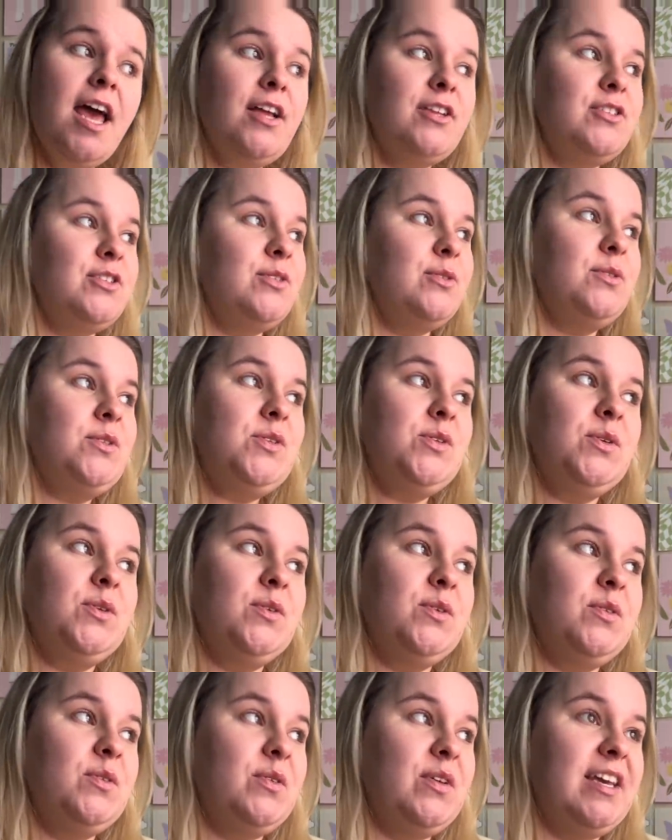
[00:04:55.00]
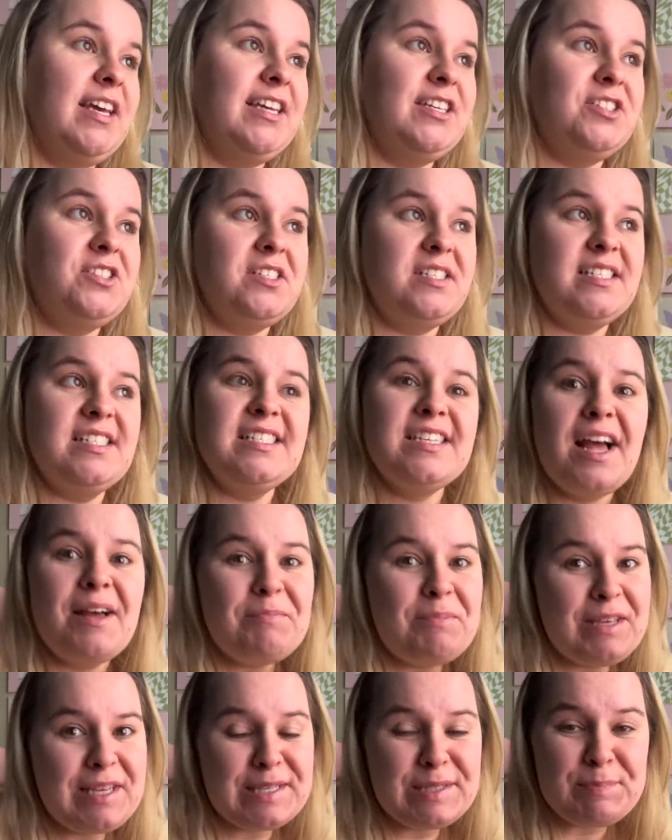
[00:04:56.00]
due to it just not
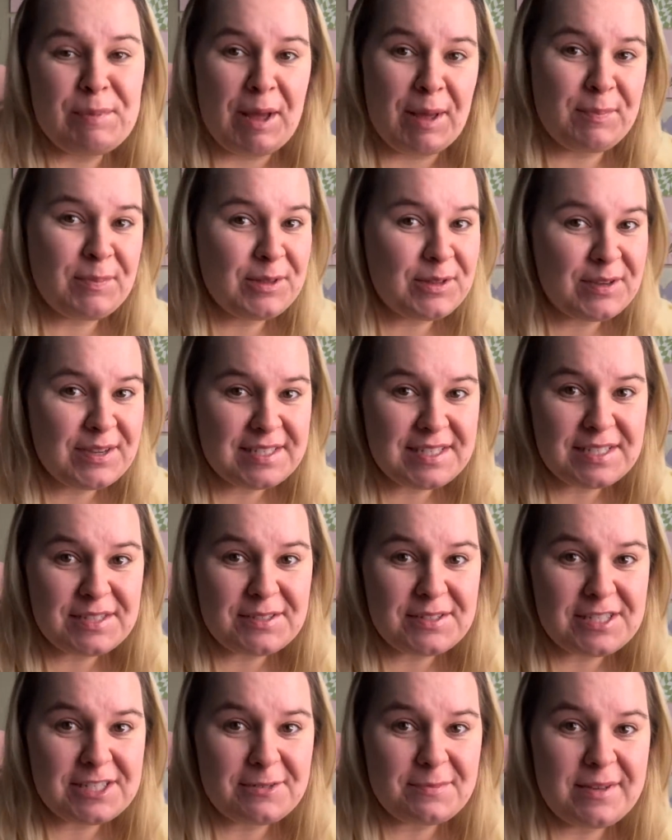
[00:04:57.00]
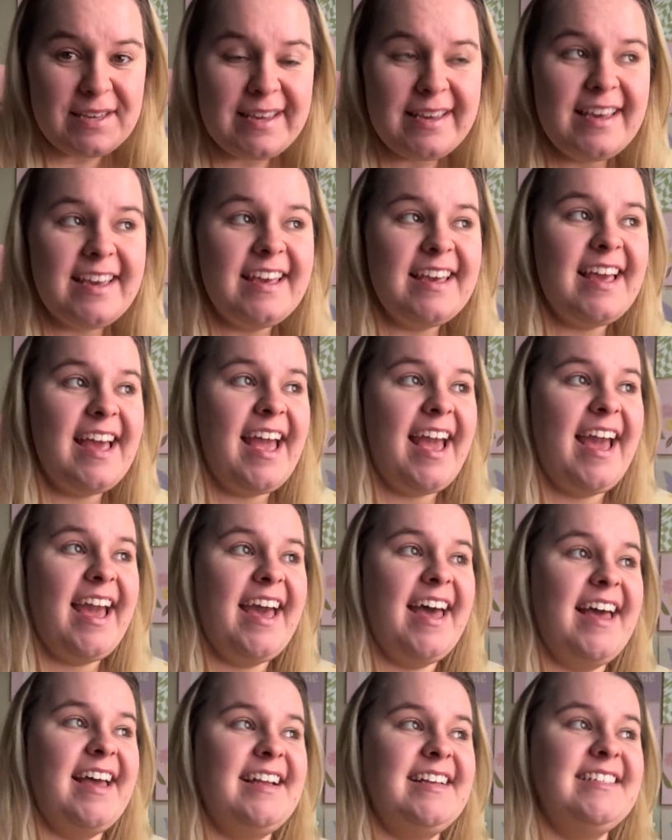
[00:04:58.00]
being as popular as it used to be,
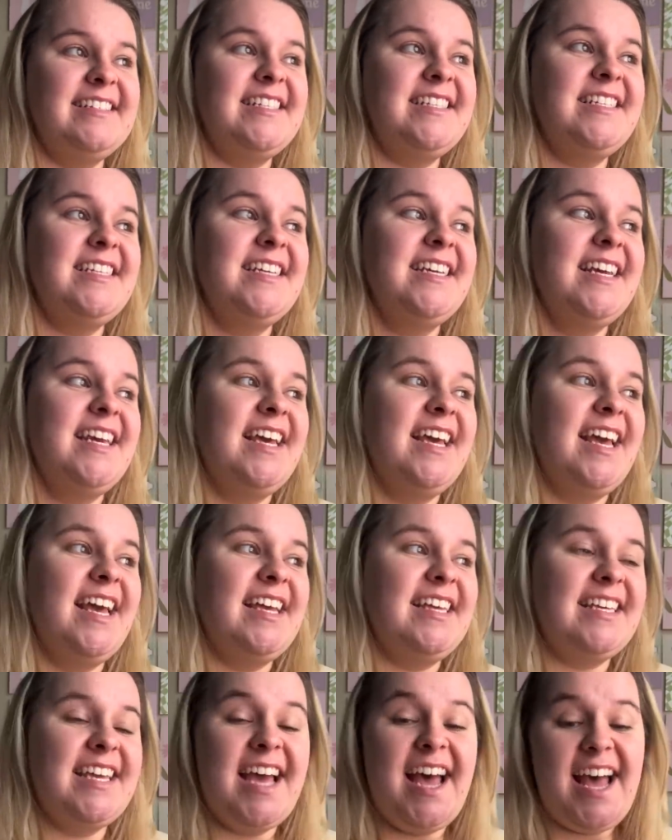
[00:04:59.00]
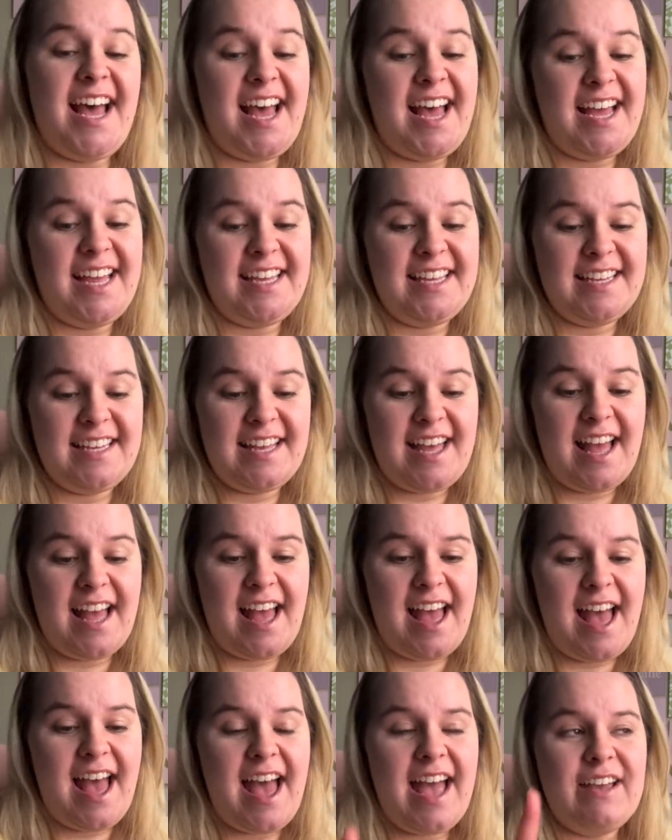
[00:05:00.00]
and Yeah, I
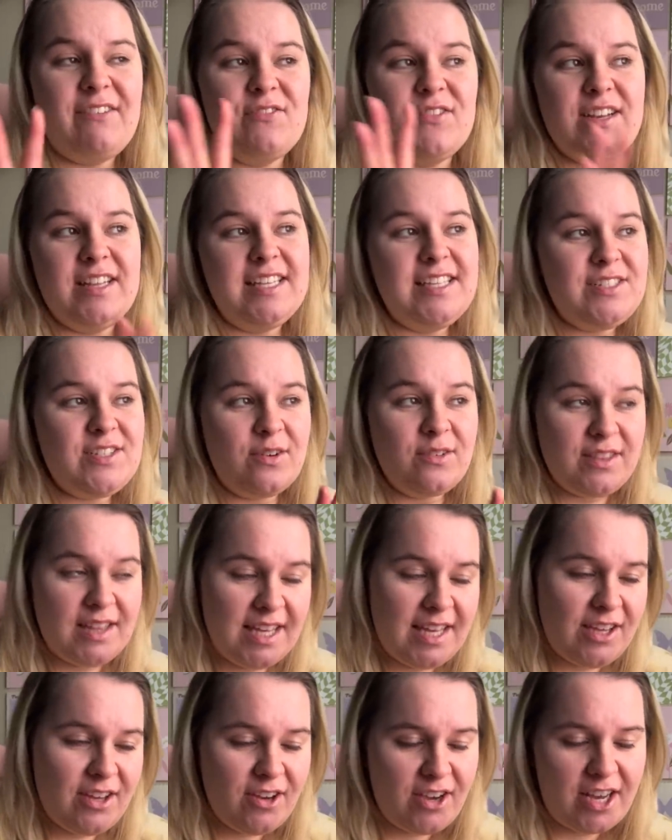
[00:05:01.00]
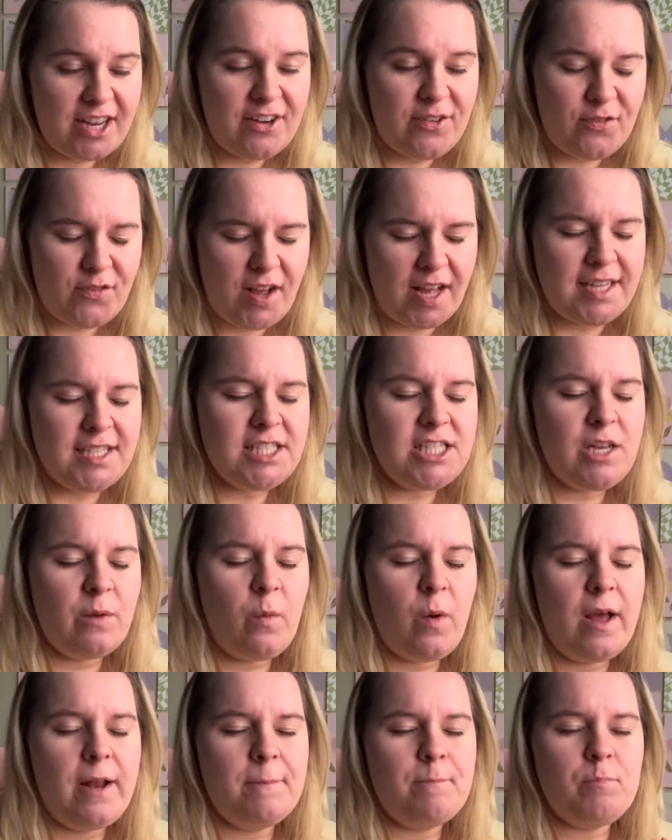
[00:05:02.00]
really don't think you're going to find
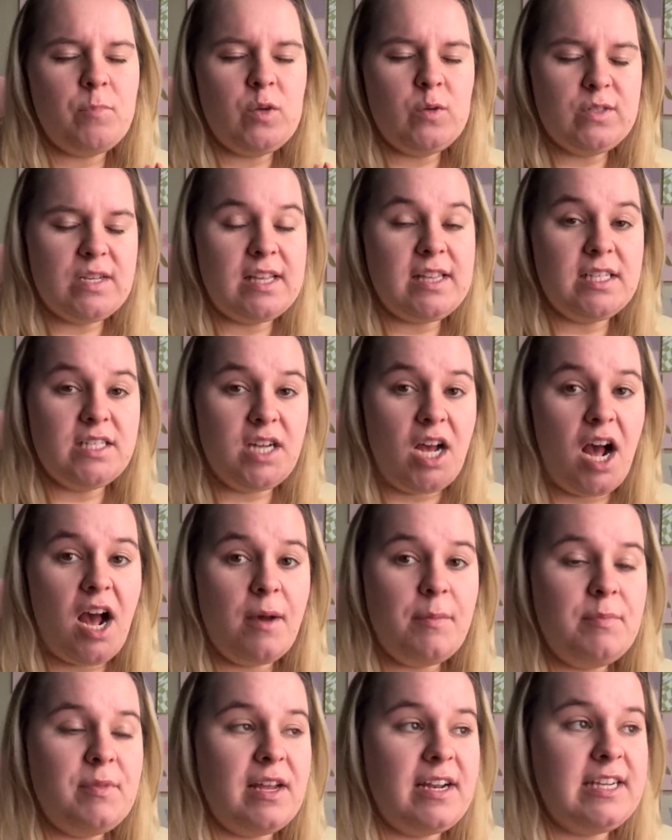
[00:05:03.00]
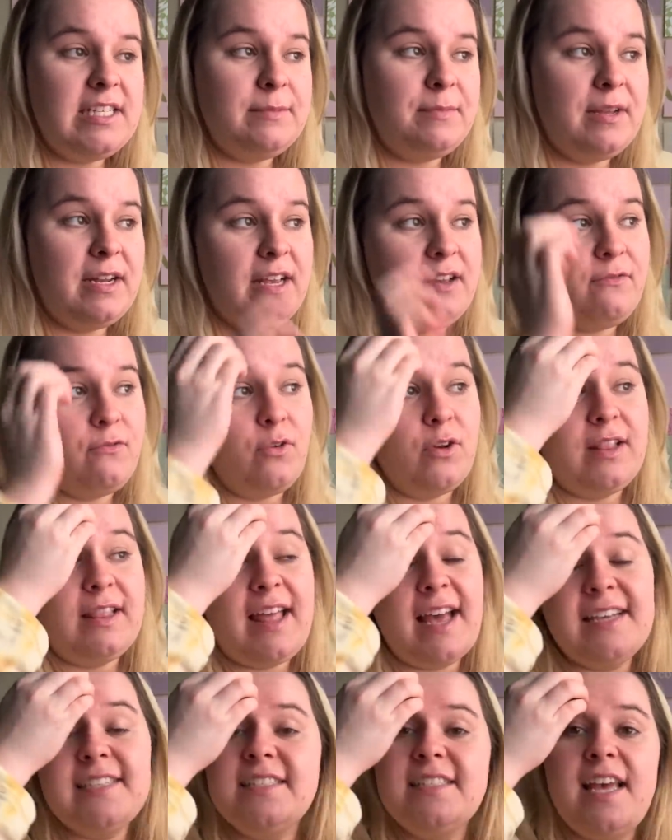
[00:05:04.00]
someone who's at the top that has been it for
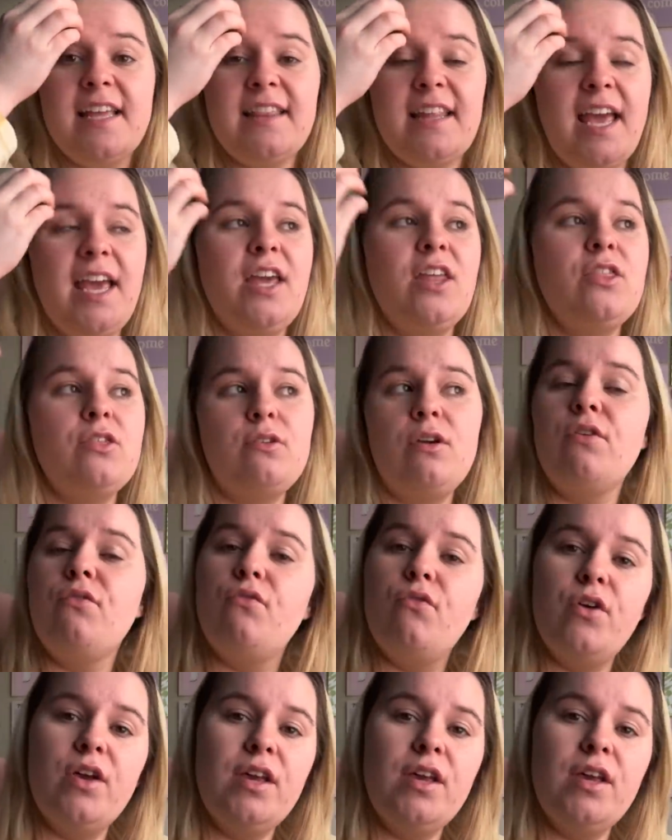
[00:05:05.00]
less than like 3 or 4